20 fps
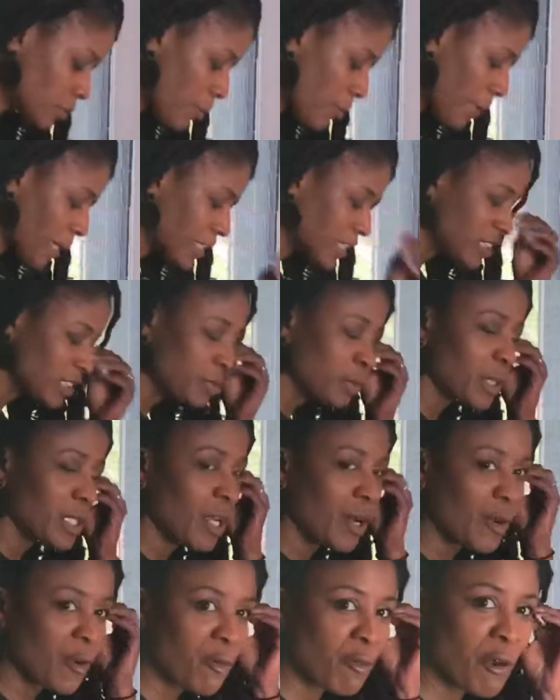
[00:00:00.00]
But it's been
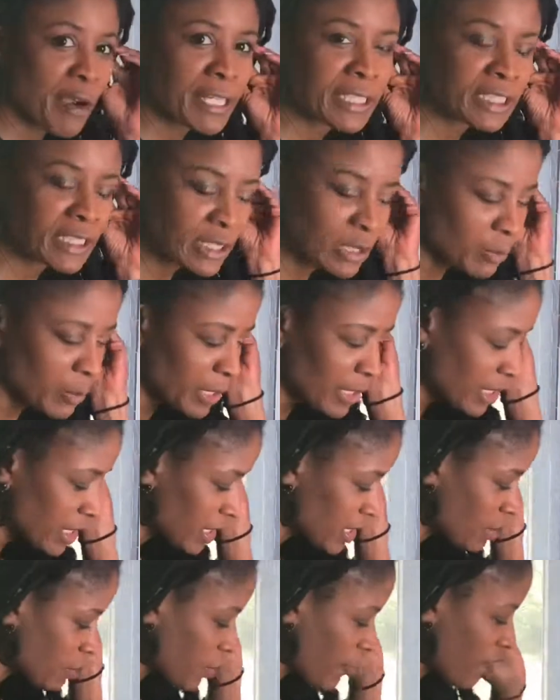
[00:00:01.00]
a crazy week.
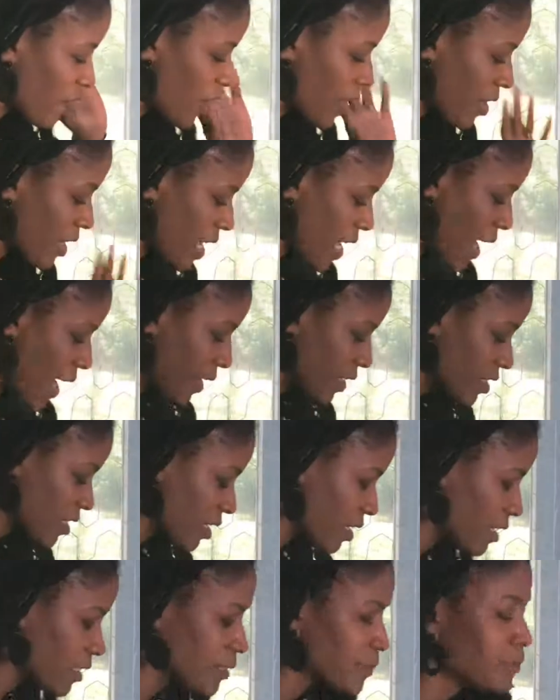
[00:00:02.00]
It's been very
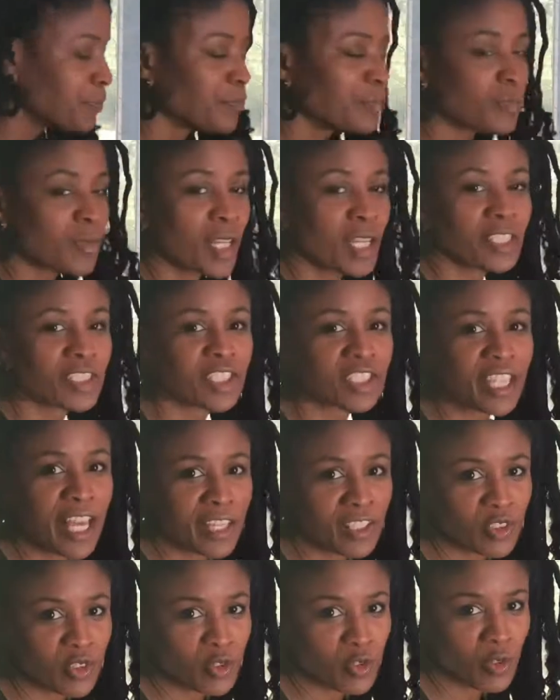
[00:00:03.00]
hectic.
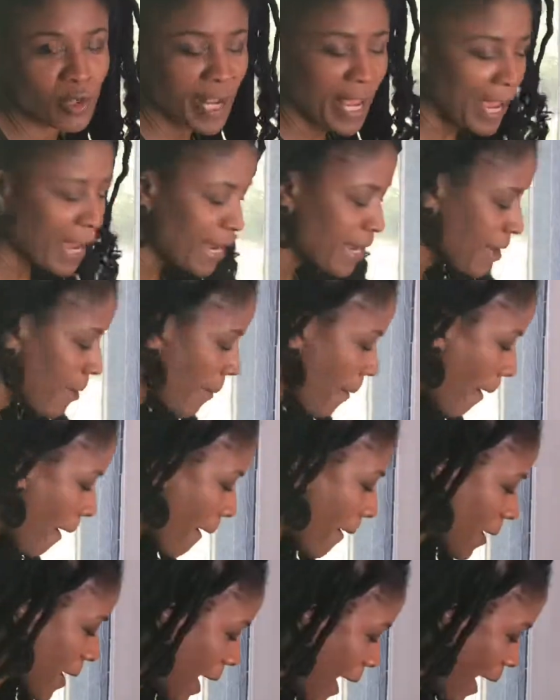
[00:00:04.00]
Yesterday,
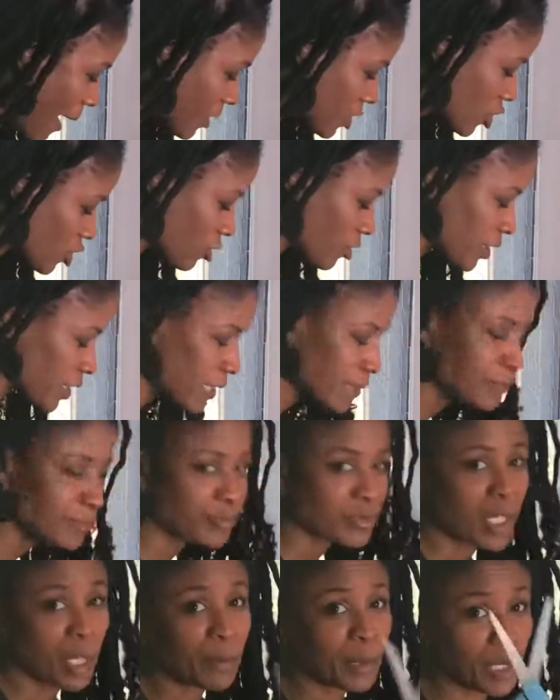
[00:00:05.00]
I actually,
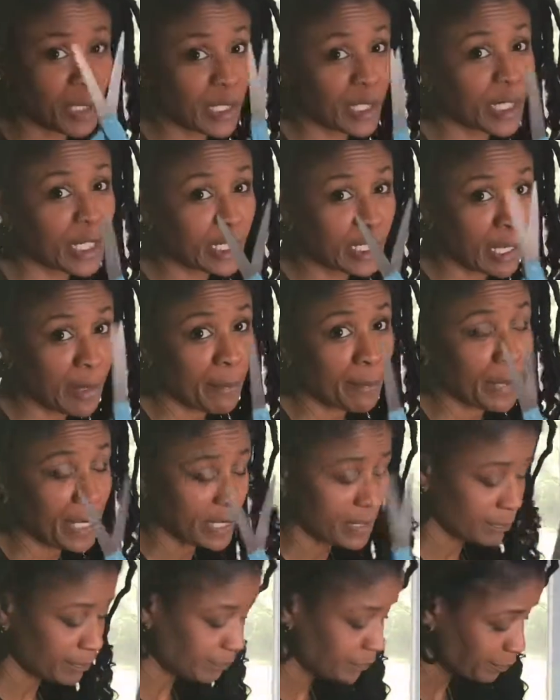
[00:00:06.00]
I'm gonna cut up
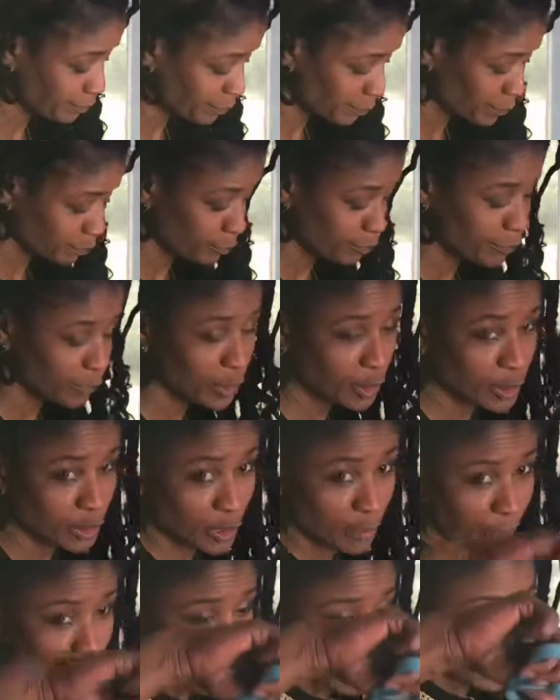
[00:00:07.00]
my
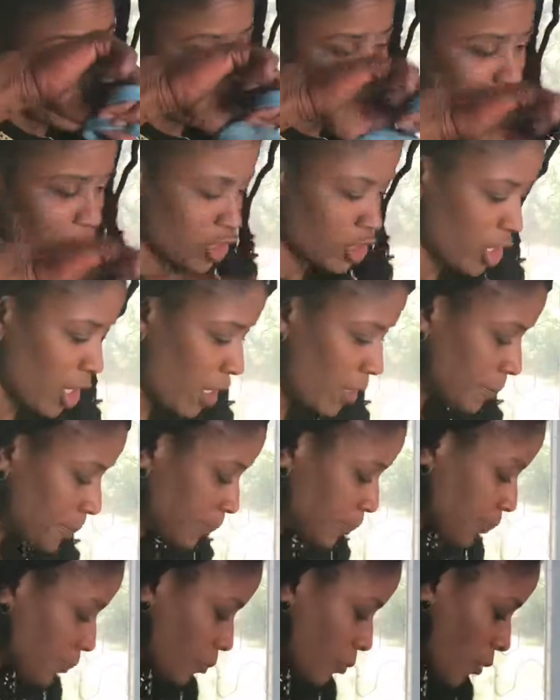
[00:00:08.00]
stuff like this,
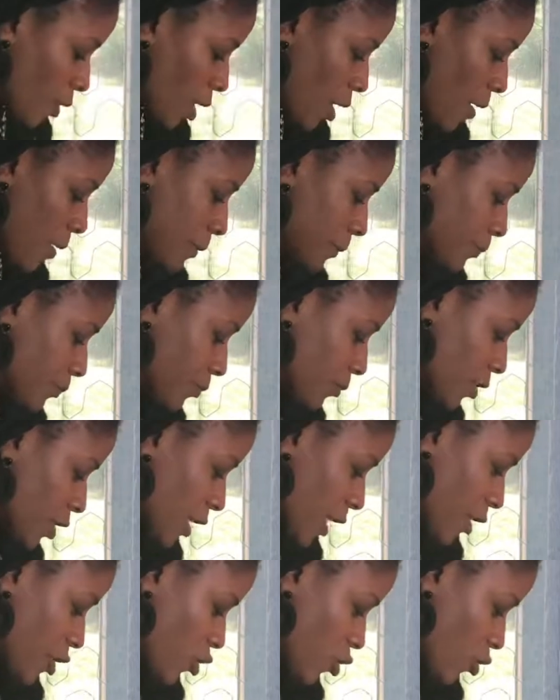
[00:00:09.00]
y'all.
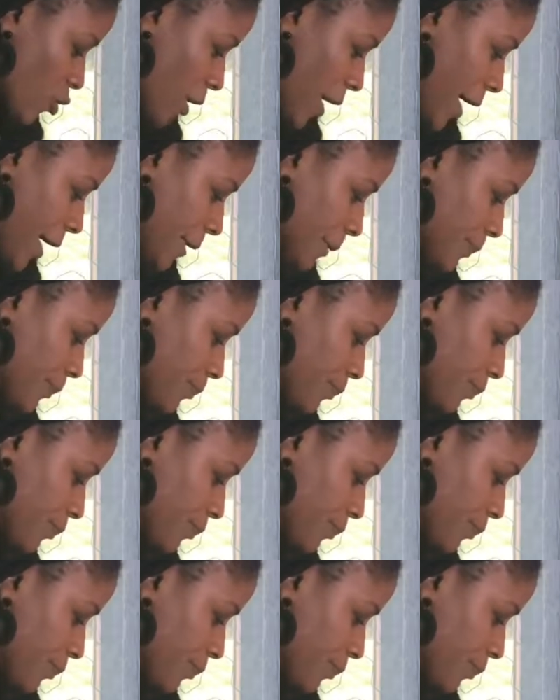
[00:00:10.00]
Yesterday,